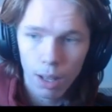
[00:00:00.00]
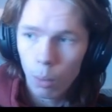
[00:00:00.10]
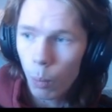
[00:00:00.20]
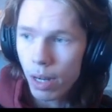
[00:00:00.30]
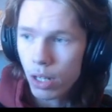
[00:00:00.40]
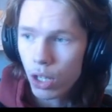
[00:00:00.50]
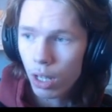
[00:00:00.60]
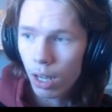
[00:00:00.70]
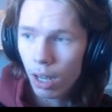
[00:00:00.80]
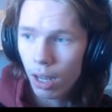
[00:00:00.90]
which
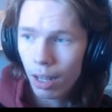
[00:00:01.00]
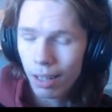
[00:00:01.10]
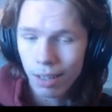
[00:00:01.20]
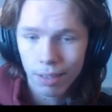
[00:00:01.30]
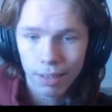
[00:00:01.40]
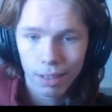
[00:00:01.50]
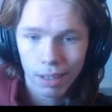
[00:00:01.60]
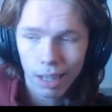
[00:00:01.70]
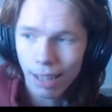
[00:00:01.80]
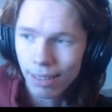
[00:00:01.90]

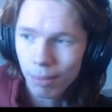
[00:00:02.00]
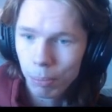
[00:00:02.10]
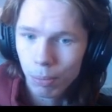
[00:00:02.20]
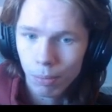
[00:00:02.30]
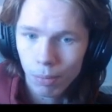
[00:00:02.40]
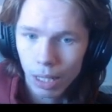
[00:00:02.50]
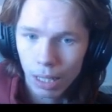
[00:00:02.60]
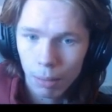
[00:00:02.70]
has a